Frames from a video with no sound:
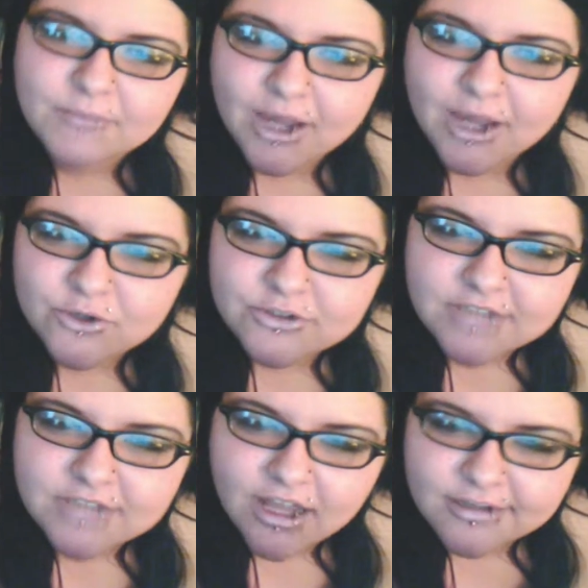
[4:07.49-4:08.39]
I don't use
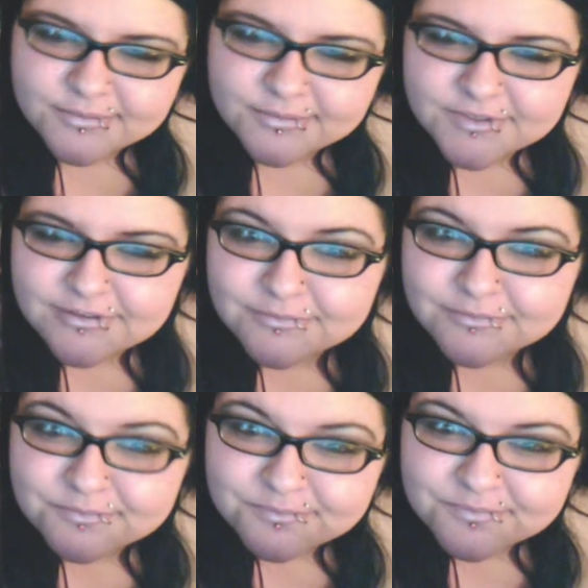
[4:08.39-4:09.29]
condoms
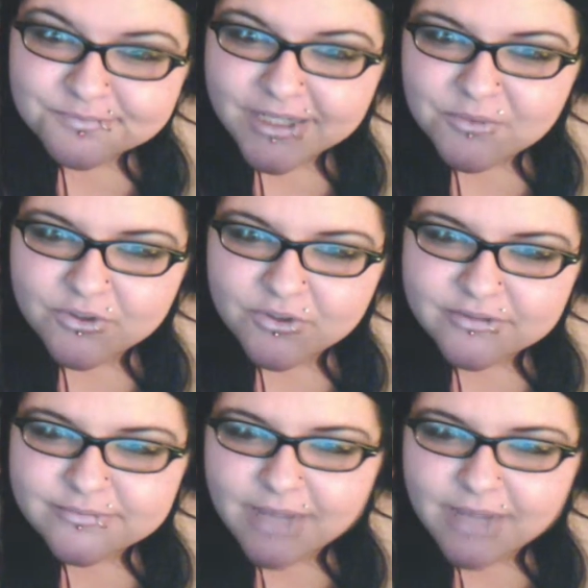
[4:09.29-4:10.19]
anymore.
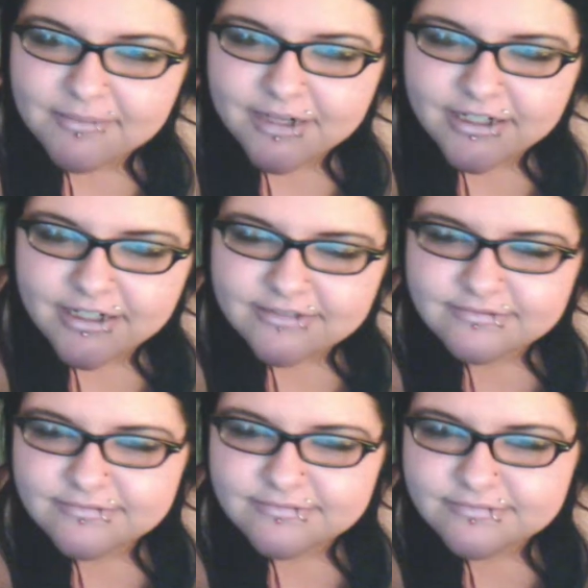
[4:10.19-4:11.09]
I'm married,
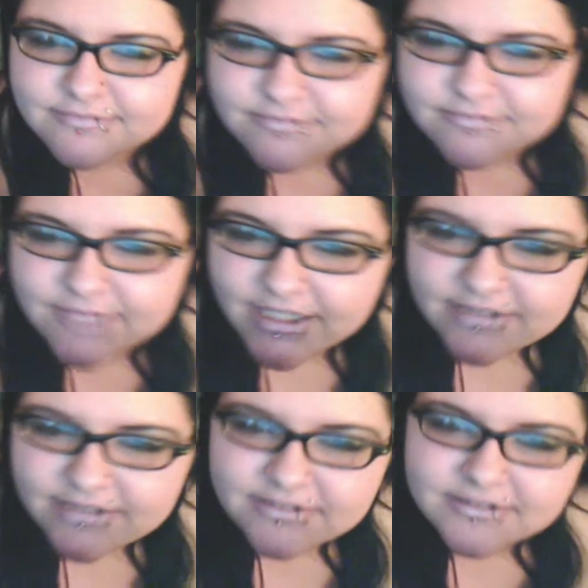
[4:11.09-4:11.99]

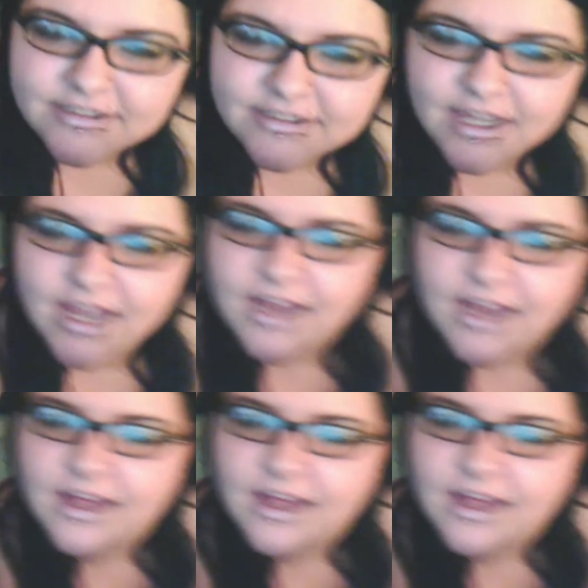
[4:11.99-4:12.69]
and uh.